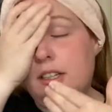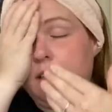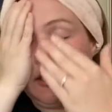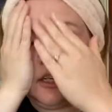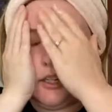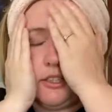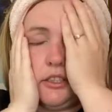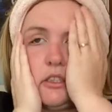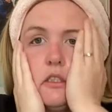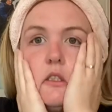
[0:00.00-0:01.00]

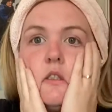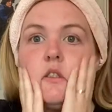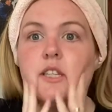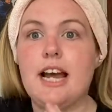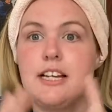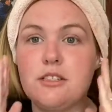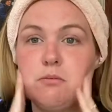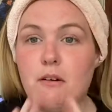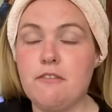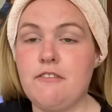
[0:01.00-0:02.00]
and that's
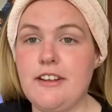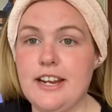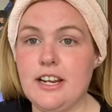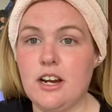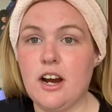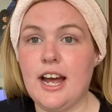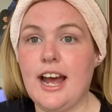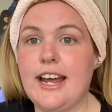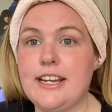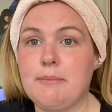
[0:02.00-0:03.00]
one thing I
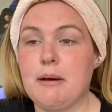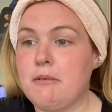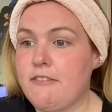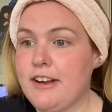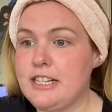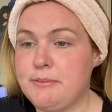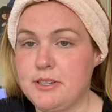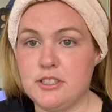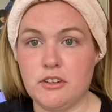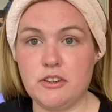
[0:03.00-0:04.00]
hate about my face,
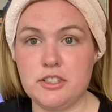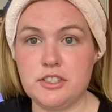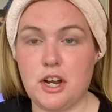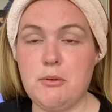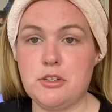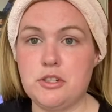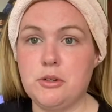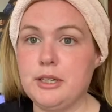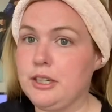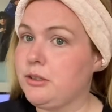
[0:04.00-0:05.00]
because I've got so much
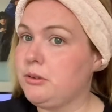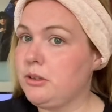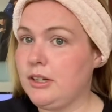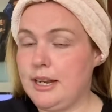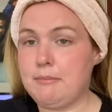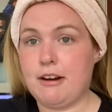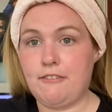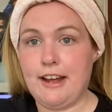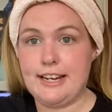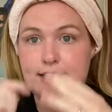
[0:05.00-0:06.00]
oil in my
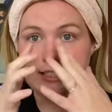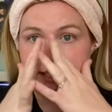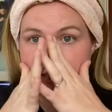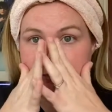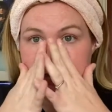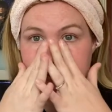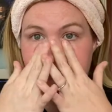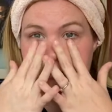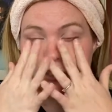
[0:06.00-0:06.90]
face, it's unbelievable.